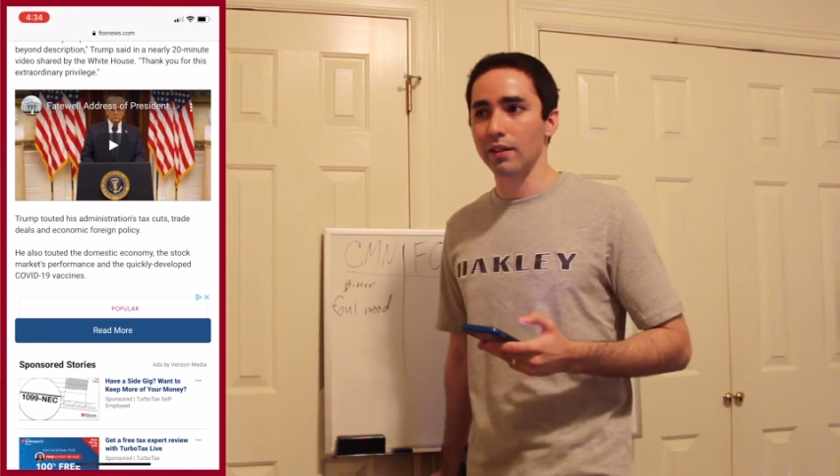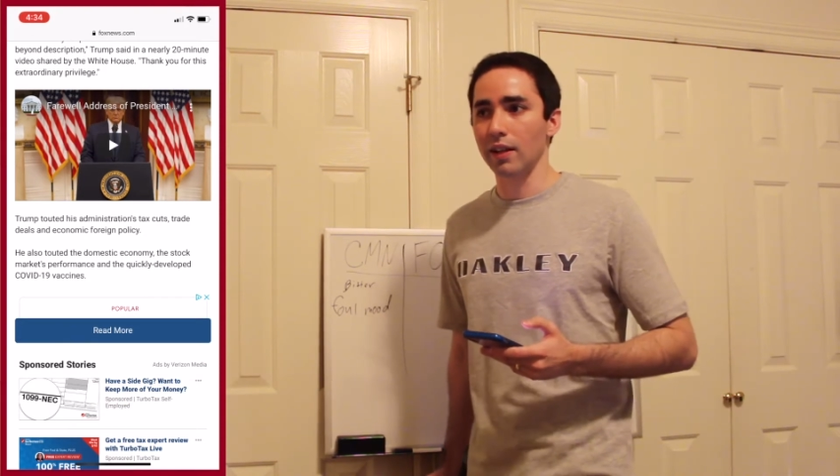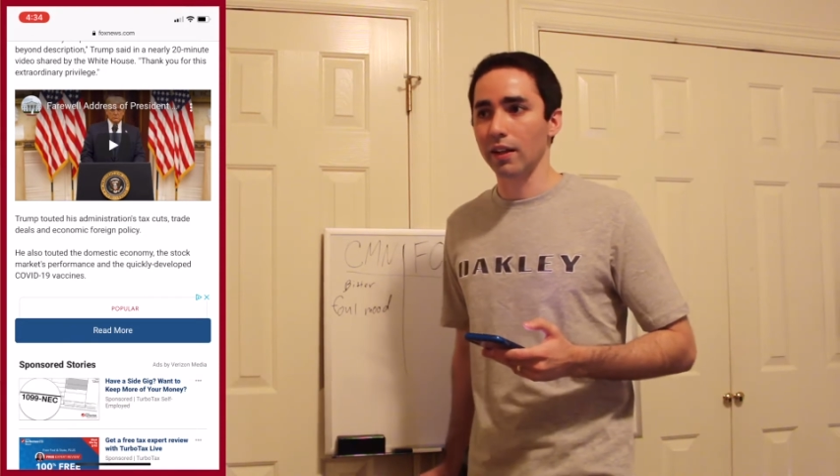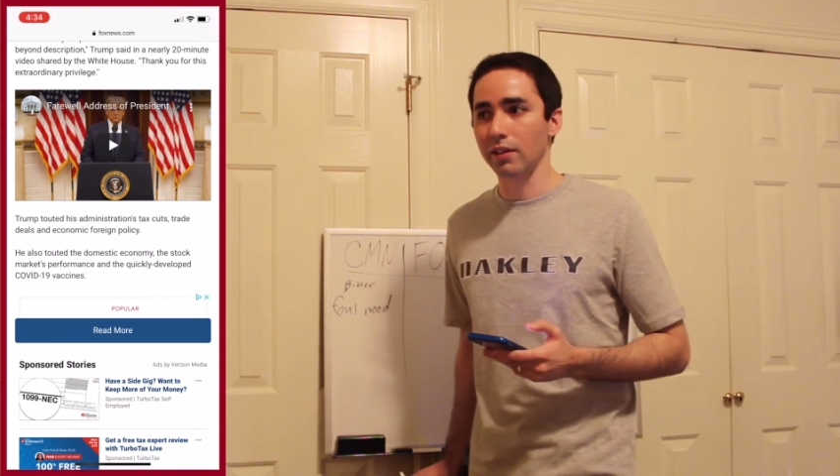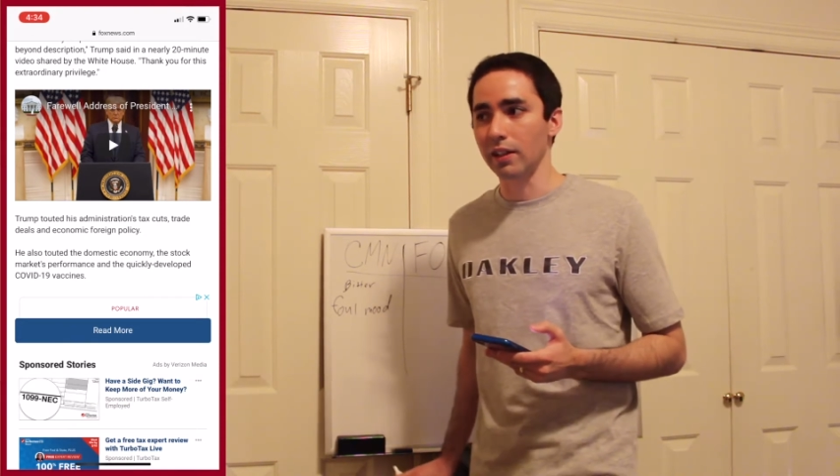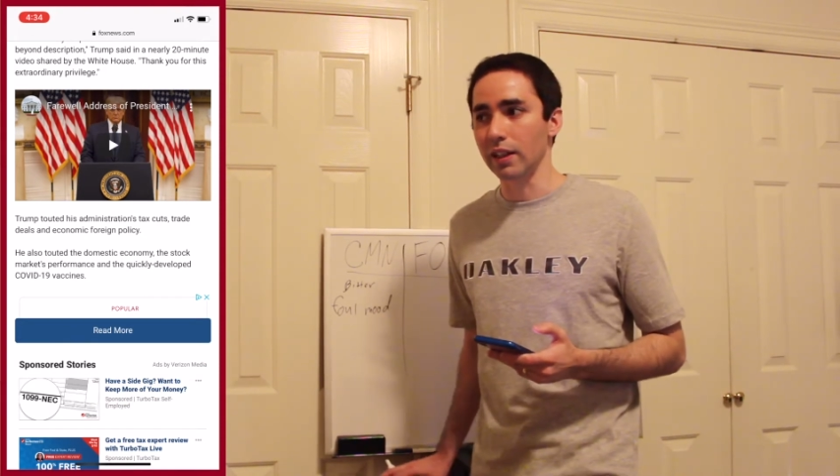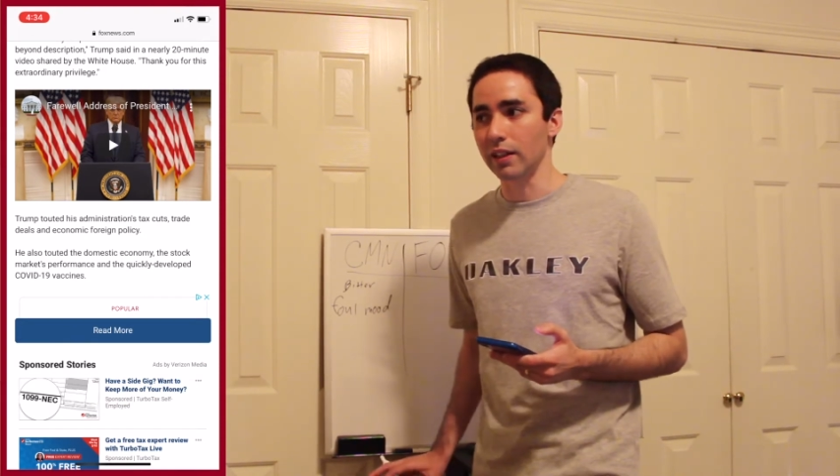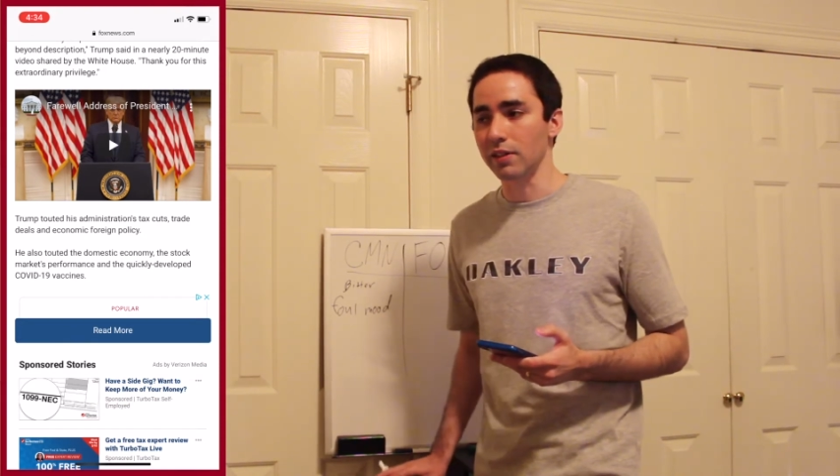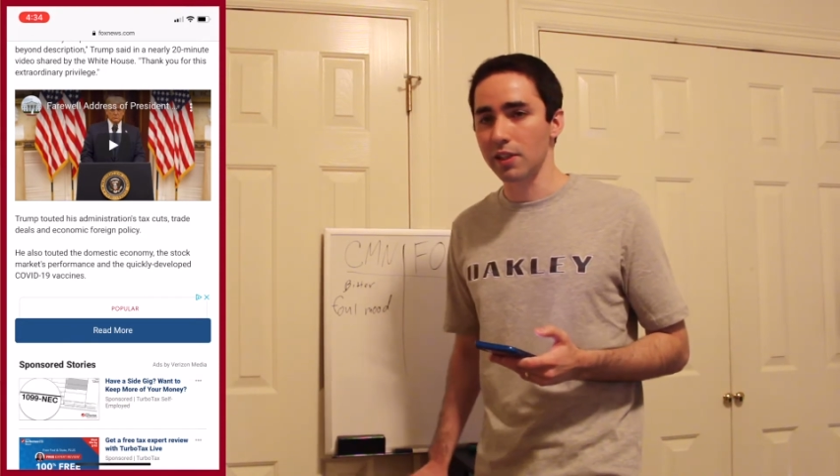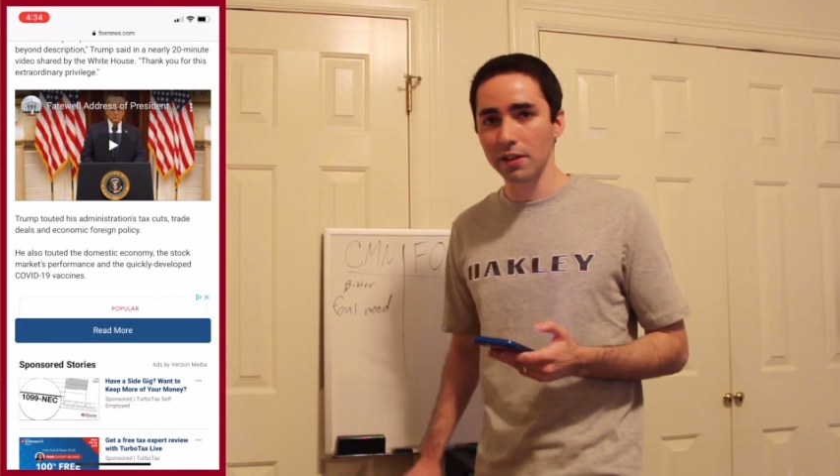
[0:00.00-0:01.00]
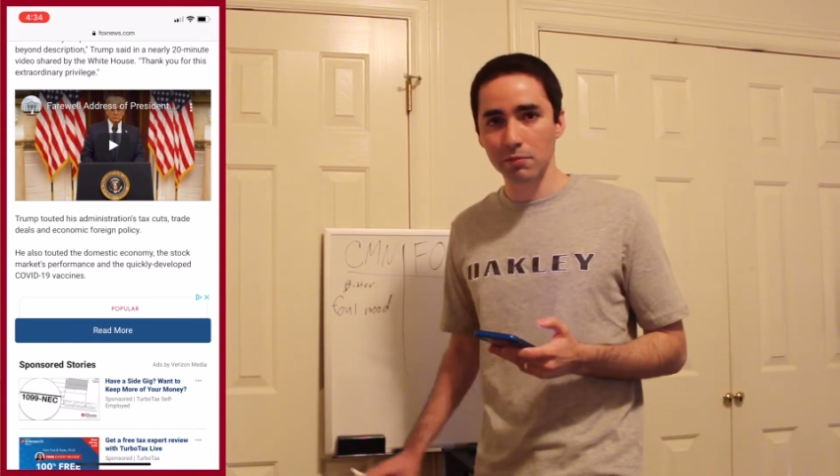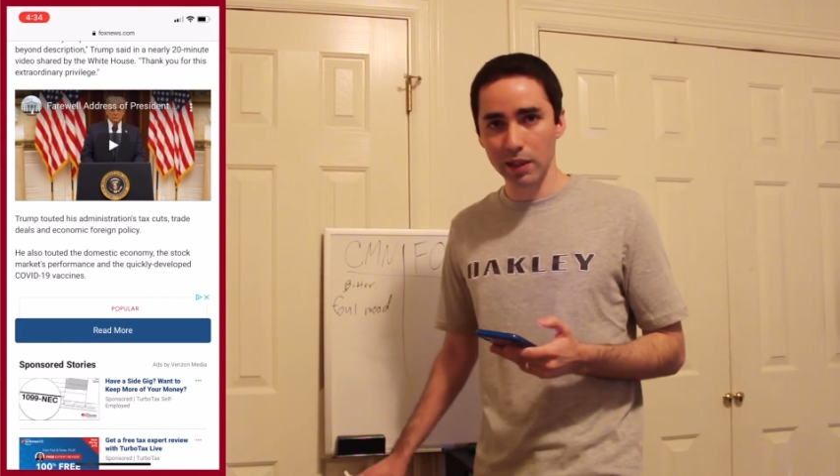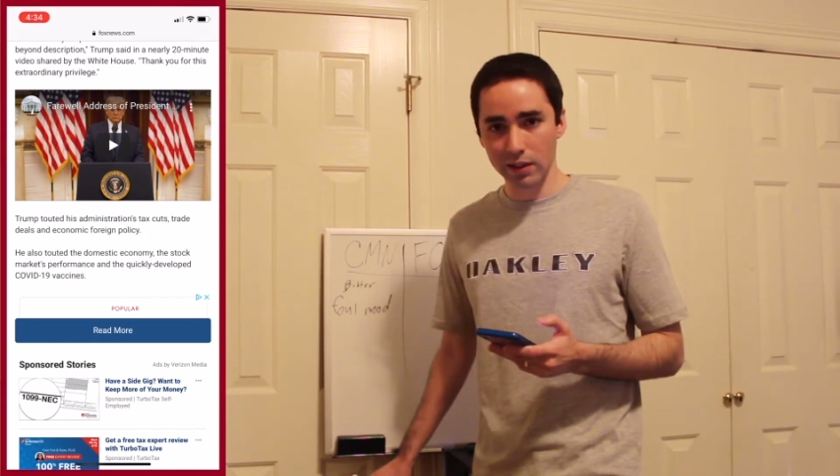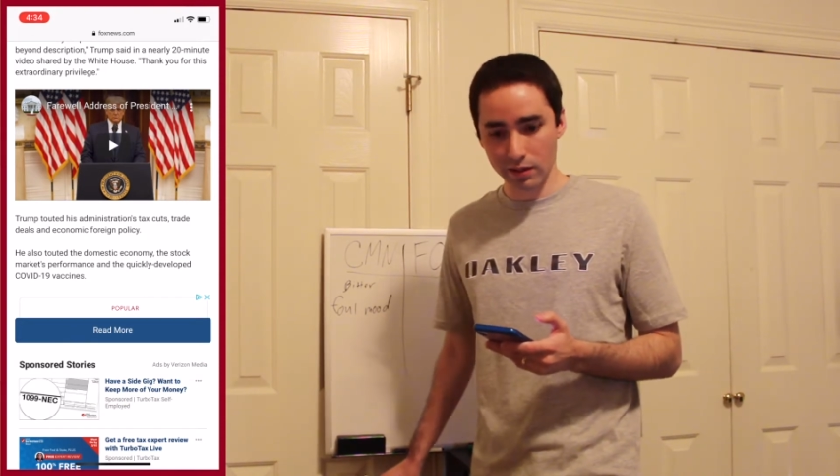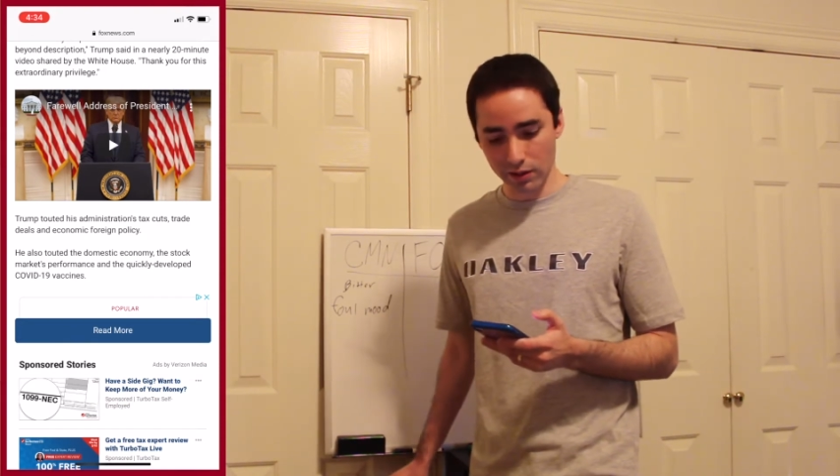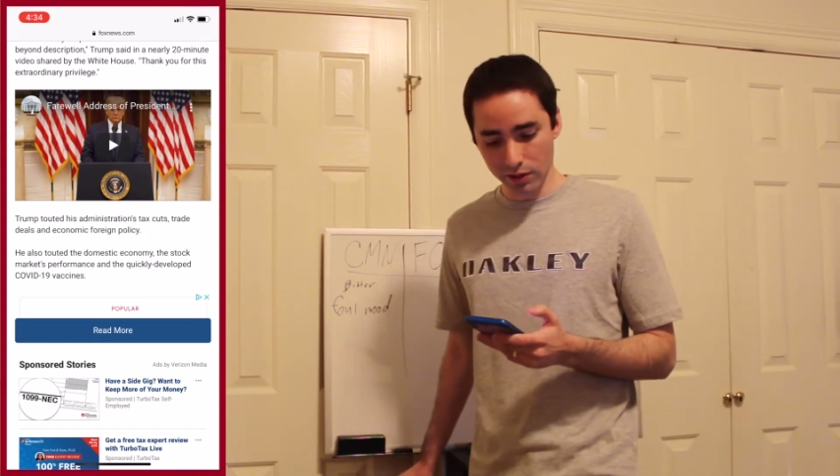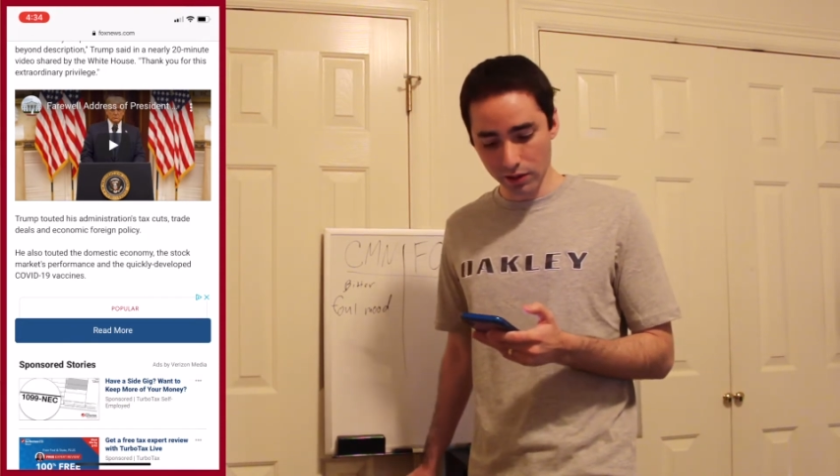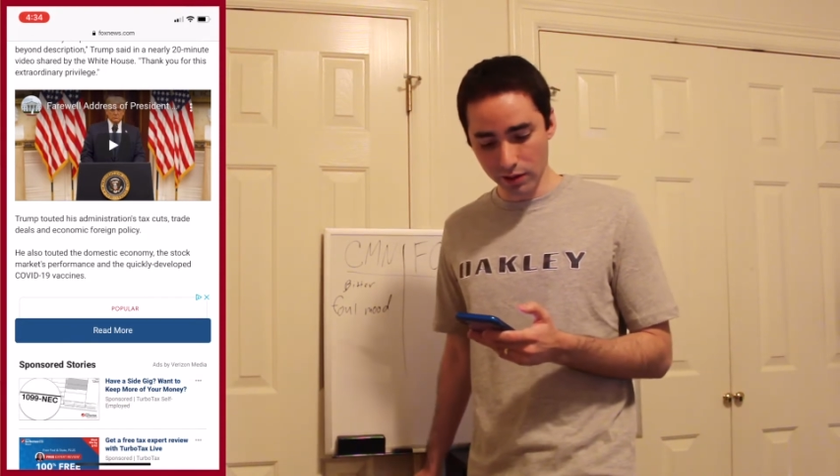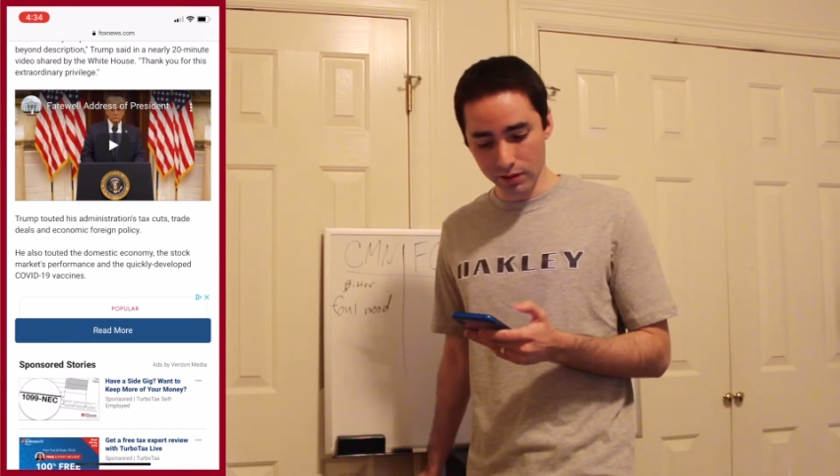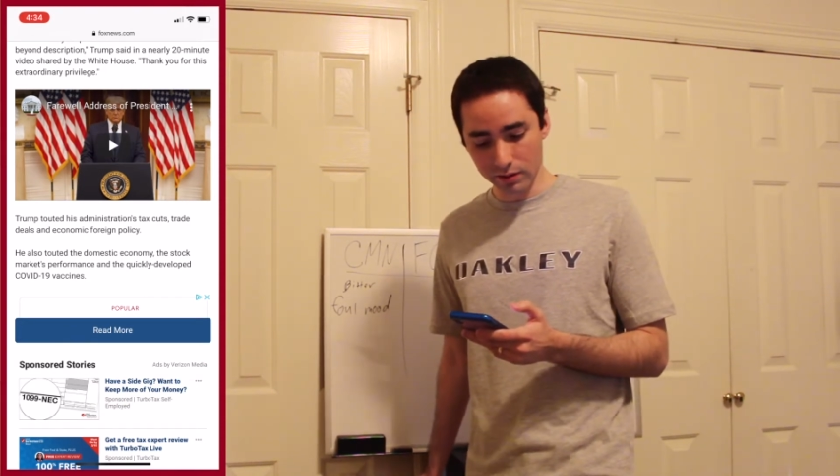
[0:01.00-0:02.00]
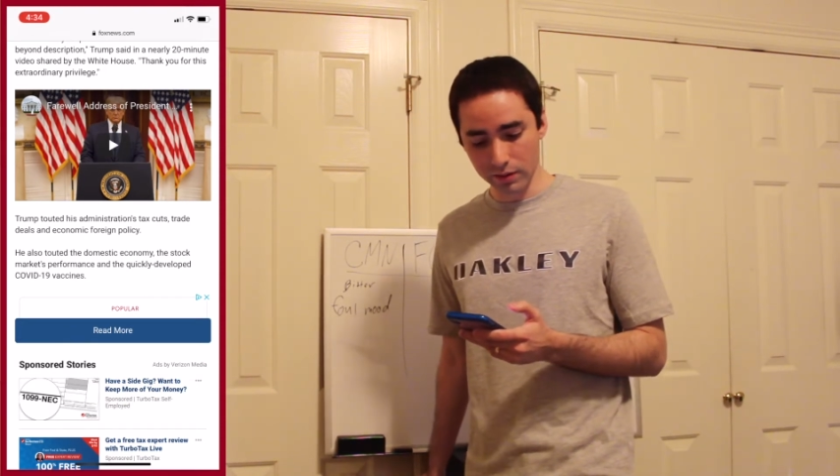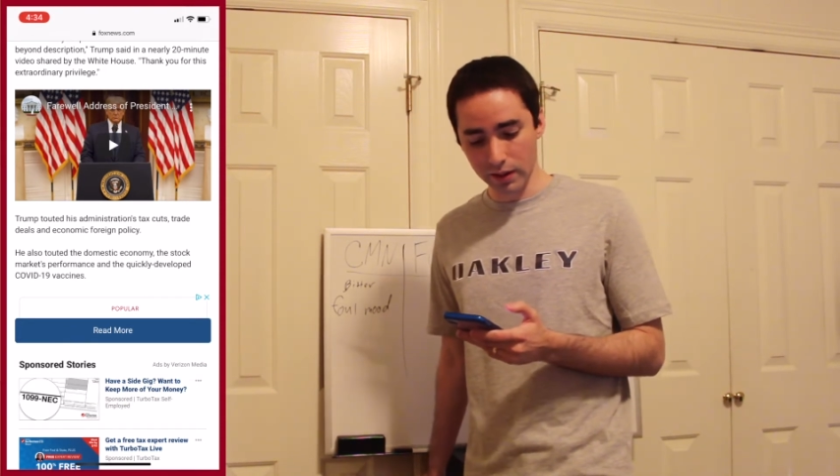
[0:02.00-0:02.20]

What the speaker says: actually achievements or so.